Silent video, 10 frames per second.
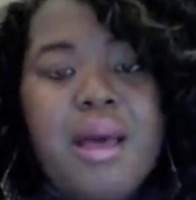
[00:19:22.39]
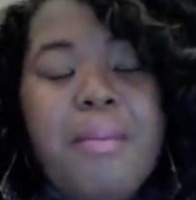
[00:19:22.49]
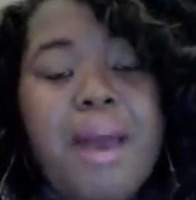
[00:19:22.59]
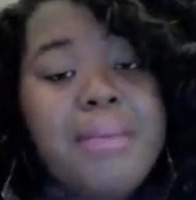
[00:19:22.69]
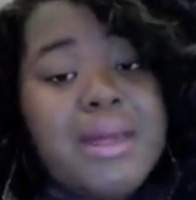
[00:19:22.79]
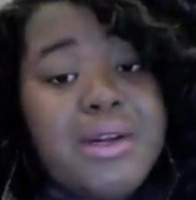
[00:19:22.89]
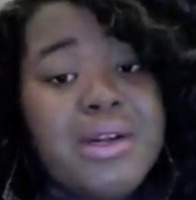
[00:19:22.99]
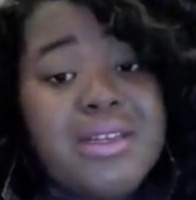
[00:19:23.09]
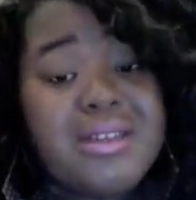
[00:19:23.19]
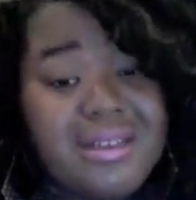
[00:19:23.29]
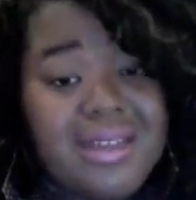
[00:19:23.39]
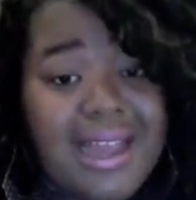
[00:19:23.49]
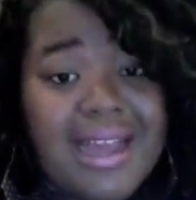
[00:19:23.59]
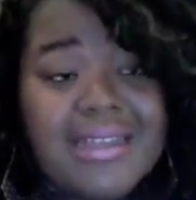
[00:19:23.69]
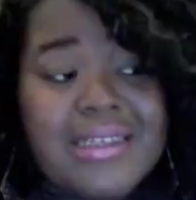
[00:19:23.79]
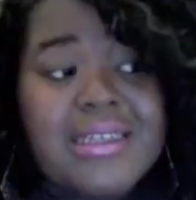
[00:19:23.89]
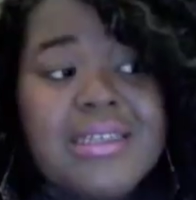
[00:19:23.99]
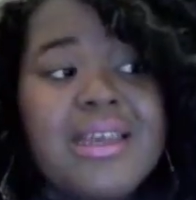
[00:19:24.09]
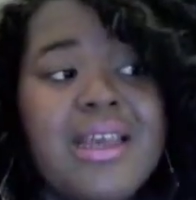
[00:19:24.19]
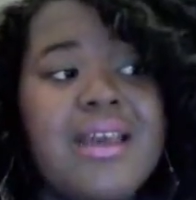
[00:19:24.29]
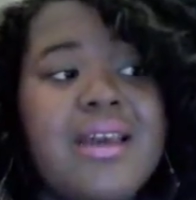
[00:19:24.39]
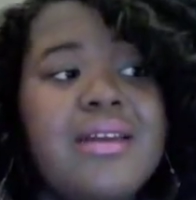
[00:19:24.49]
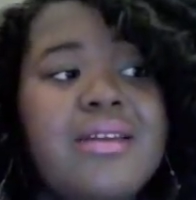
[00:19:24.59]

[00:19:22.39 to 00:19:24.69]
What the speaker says: mother is on dialysis and,